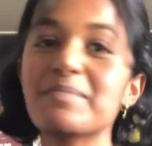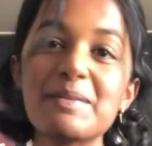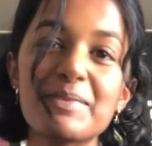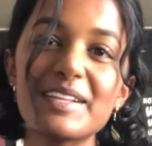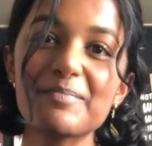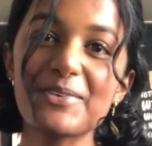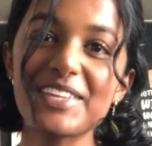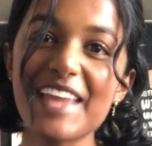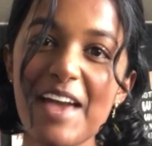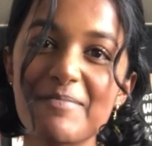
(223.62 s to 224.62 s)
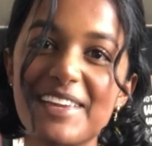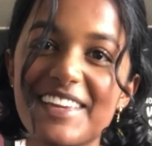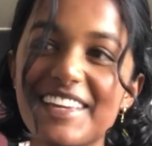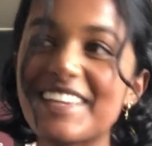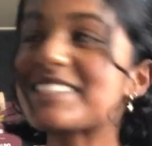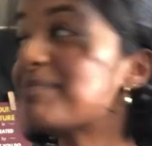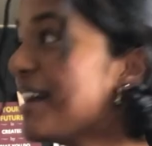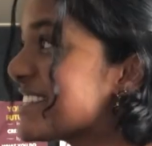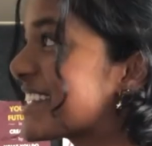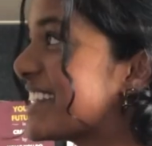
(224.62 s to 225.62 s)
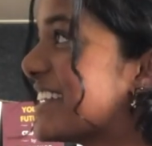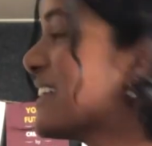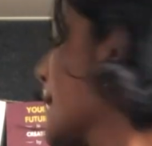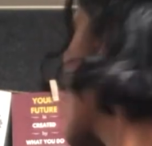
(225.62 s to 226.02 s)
people are more than happy, surprisingly.